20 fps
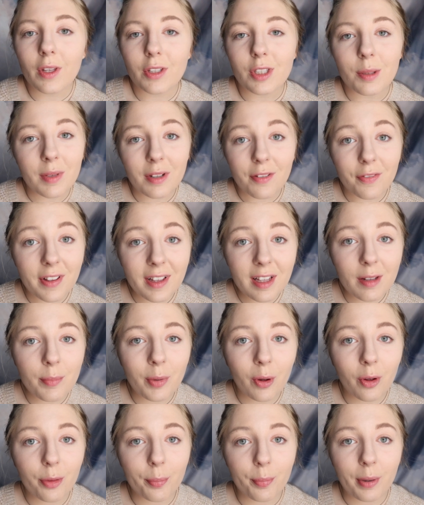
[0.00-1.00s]
So I'm gonna fill
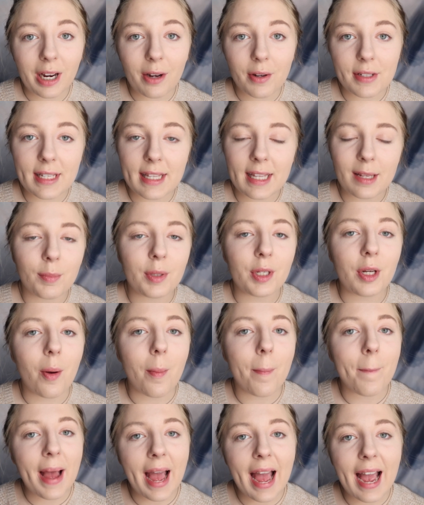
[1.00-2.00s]
in both brows and then I'm gonna
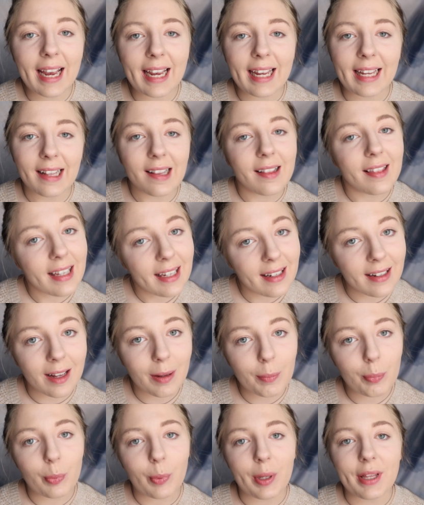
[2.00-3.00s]
go back and clean
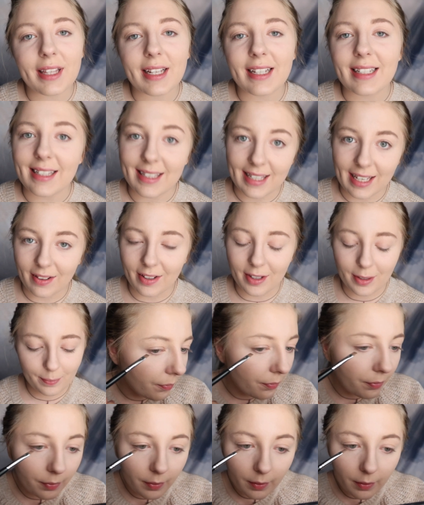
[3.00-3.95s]
up with concealer.